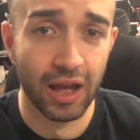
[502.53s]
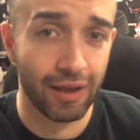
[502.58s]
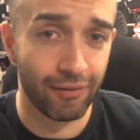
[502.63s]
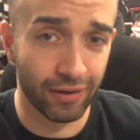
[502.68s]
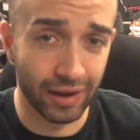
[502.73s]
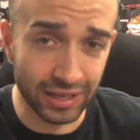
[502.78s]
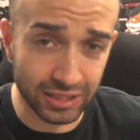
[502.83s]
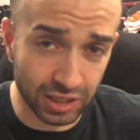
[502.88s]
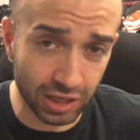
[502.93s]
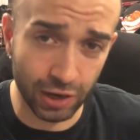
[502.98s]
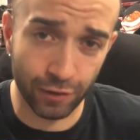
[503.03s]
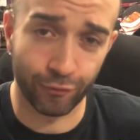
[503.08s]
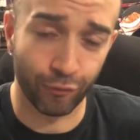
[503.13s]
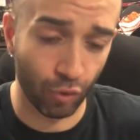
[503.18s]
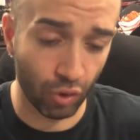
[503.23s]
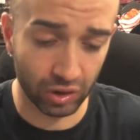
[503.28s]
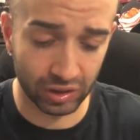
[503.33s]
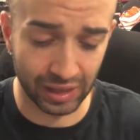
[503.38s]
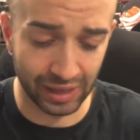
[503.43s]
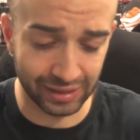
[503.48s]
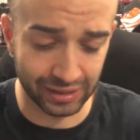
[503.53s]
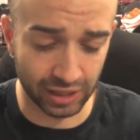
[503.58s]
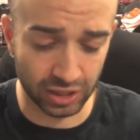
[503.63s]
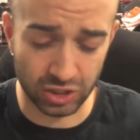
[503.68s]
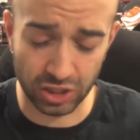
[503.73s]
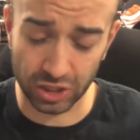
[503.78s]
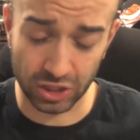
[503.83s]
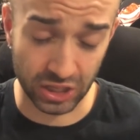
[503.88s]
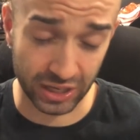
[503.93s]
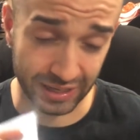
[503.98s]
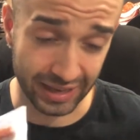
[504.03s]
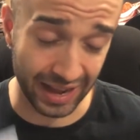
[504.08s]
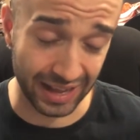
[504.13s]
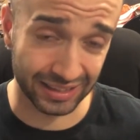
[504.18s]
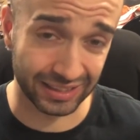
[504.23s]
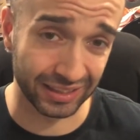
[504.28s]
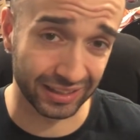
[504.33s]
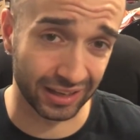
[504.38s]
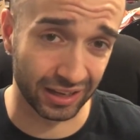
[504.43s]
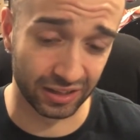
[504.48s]
If you guys can afford that, that's a
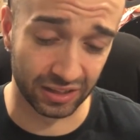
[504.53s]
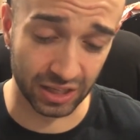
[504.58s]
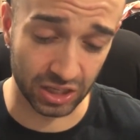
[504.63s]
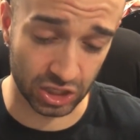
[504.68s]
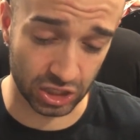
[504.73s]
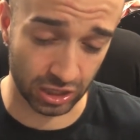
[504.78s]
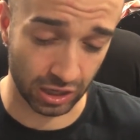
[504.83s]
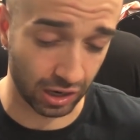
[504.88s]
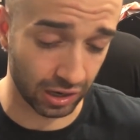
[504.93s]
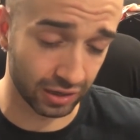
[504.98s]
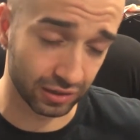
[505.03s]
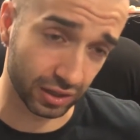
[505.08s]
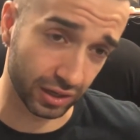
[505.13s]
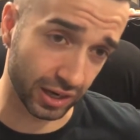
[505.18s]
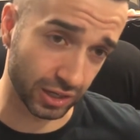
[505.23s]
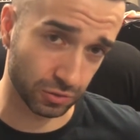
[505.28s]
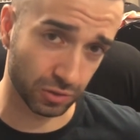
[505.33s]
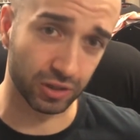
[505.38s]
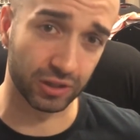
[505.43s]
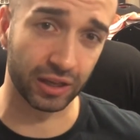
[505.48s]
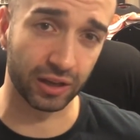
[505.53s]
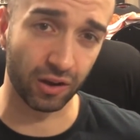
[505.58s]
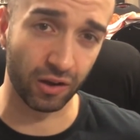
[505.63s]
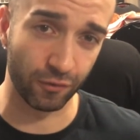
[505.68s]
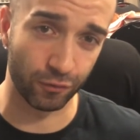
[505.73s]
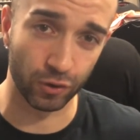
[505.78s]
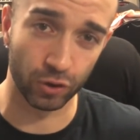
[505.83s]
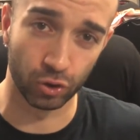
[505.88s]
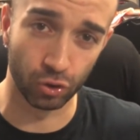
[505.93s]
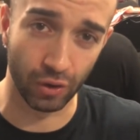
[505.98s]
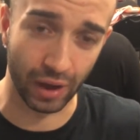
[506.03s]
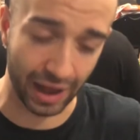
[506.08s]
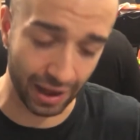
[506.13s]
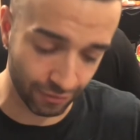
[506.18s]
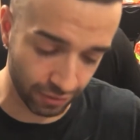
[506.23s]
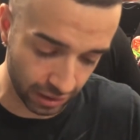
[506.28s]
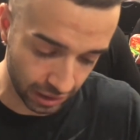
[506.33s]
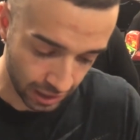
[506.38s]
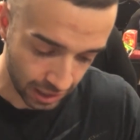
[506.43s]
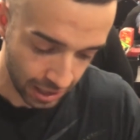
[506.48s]
gigantic addition. I'm going to tell you guys what to take out if you do
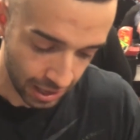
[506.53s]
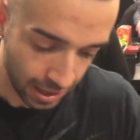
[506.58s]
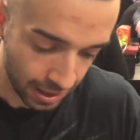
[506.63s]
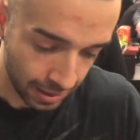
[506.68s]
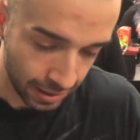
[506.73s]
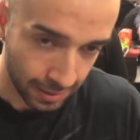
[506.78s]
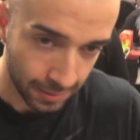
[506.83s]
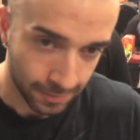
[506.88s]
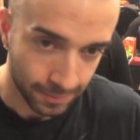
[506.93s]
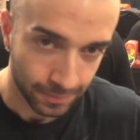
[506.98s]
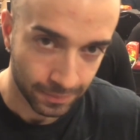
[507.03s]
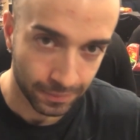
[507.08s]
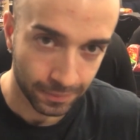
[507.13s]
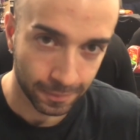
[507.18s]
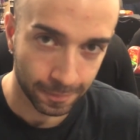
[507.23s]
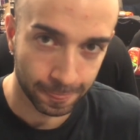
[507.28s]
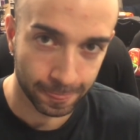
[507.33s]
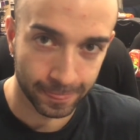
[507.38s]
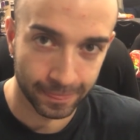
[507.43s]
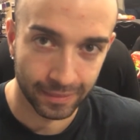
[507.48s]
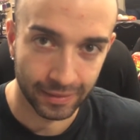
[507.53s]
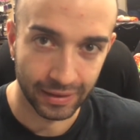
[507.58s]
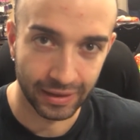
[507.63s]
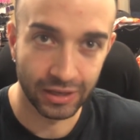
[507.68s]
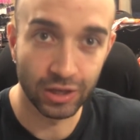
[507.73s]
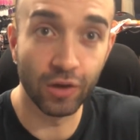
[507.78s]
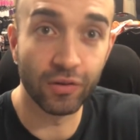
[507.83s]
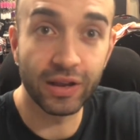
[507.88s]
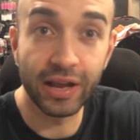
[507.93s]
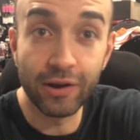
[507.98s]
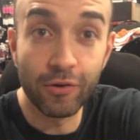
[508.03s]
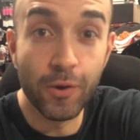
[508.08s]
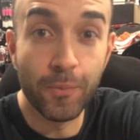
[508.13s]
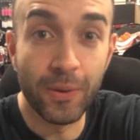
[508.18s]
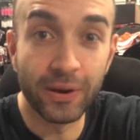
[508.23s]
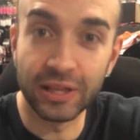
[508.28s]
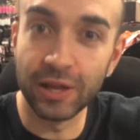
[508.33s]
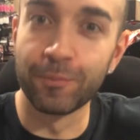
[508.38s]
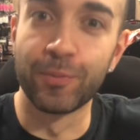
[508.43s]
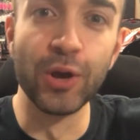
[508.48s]
have it. It's getting reprinted again. It's getting
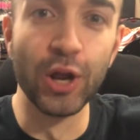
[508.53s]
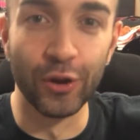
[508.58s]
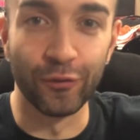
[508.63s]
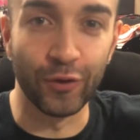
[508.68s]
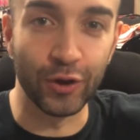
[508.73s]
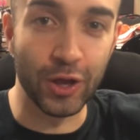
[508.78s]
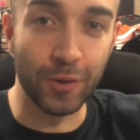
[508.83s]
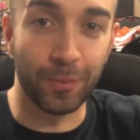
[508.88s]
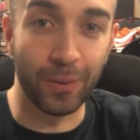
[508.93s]
reprinted beautifully.